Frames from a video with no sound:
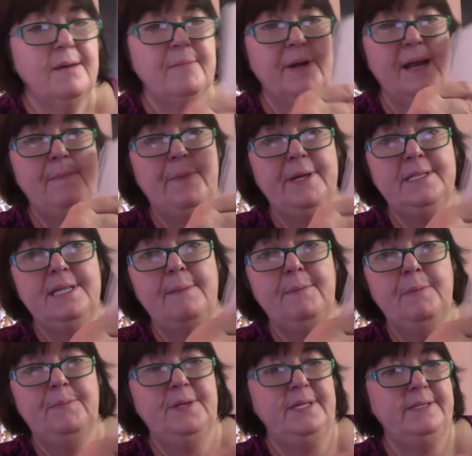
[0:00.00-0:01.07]
but I picked up
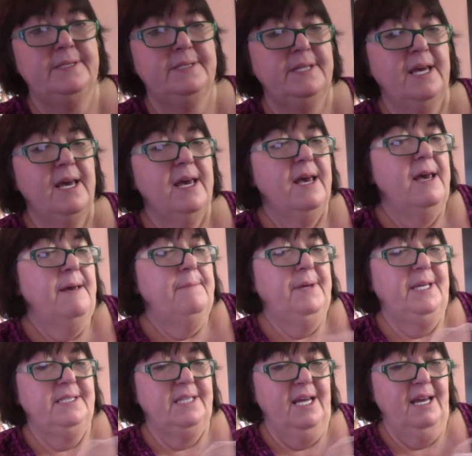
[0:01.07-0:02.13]
a piece
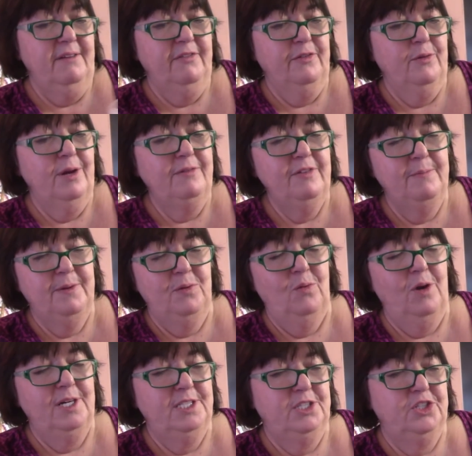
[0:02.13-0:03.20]
because I have forever been
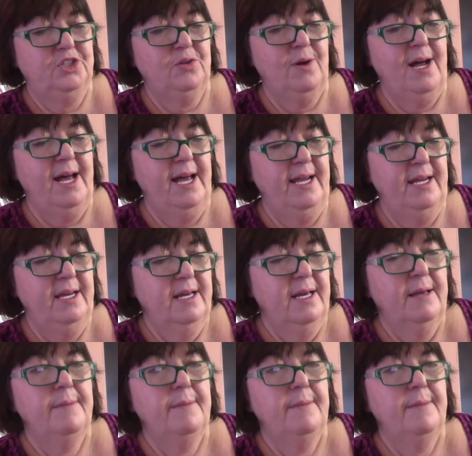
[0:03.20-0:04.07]
wanting to try